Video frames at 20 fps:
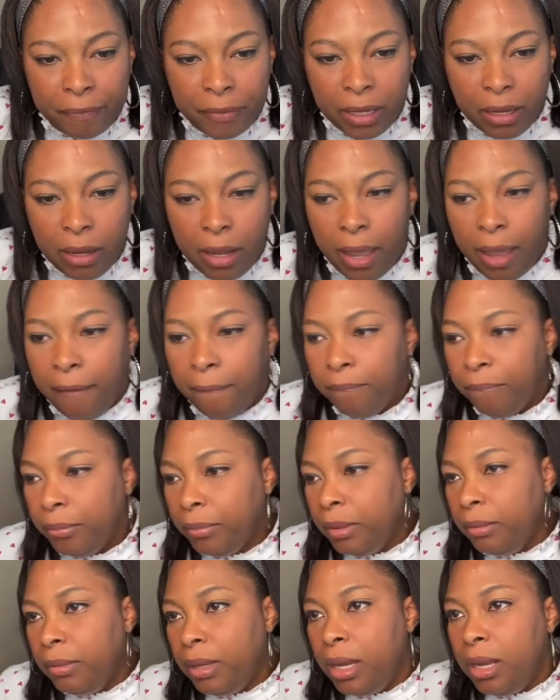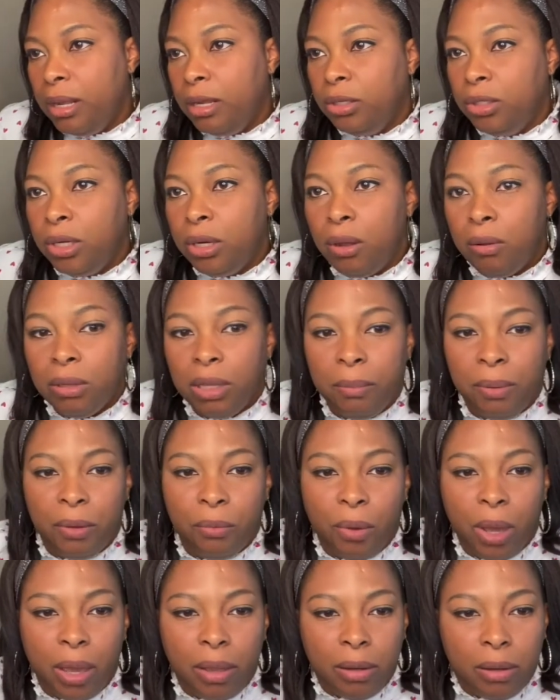Yeah. And it should only be
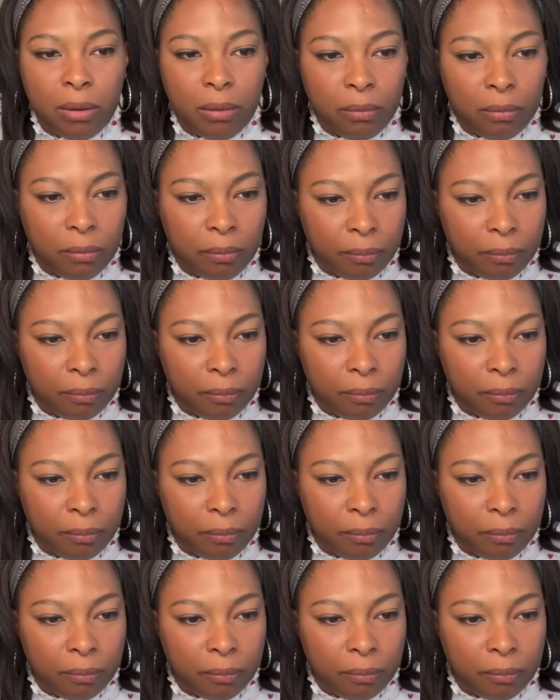one.